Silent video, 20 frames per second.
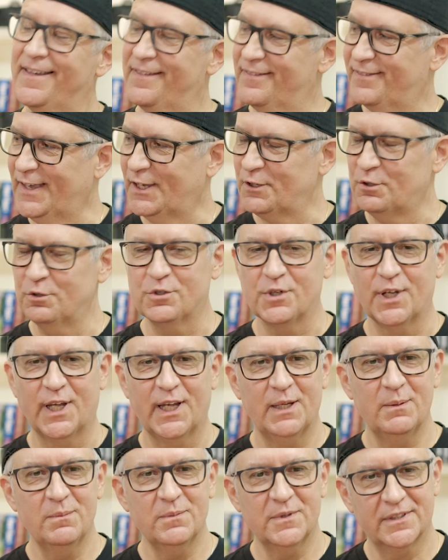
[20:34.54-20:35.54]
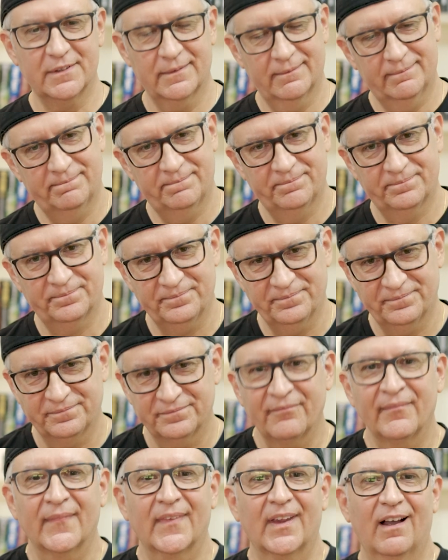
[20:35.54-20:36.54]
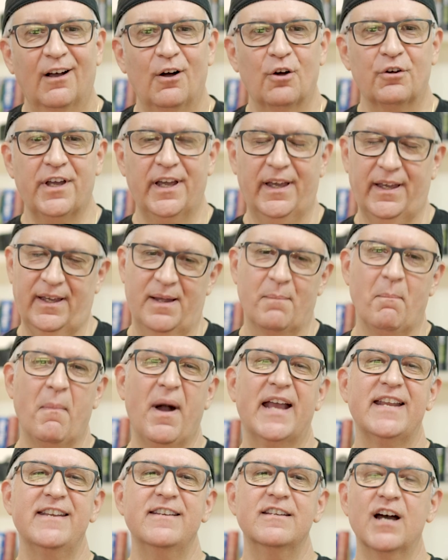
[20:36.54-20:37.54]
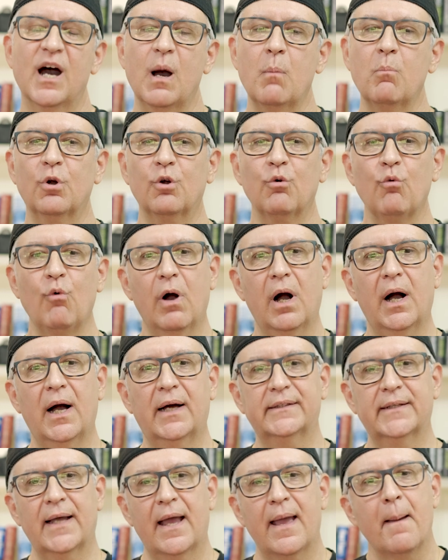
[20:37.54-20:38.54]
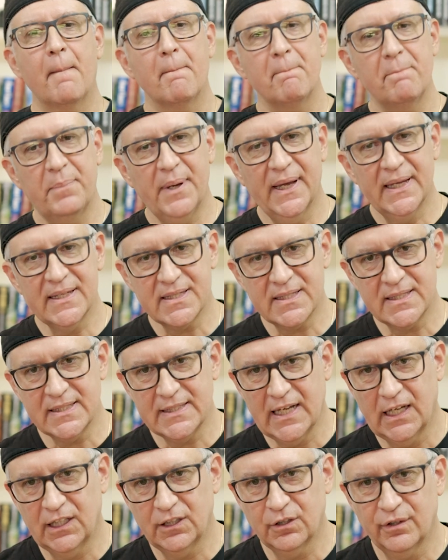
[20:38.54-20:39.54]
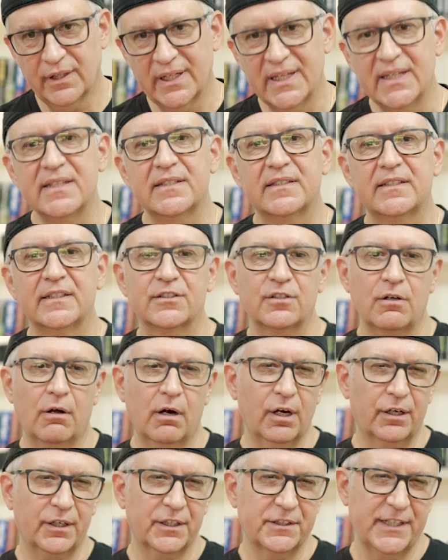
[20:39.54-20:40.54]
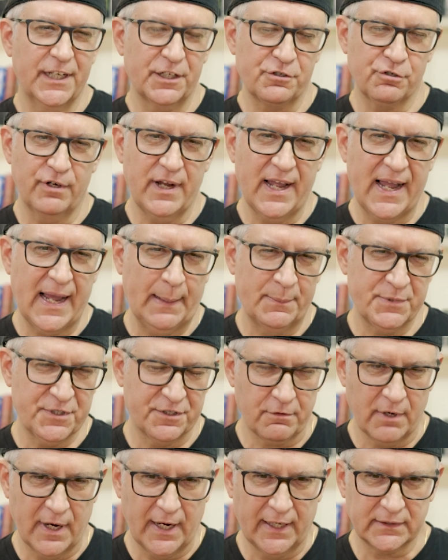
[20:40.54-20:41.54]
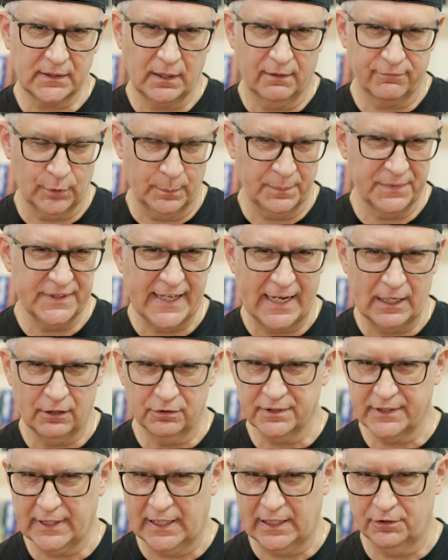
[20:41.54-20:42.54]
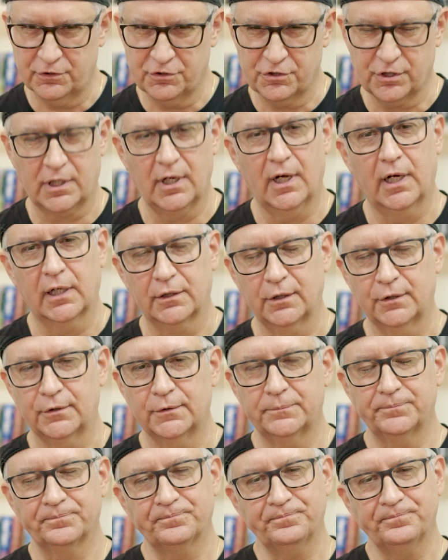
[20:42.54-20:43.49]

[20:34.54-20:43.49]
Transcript: Thank you, James. Okay, my #1 bestseller is this architecture abstract from downtown Chicago.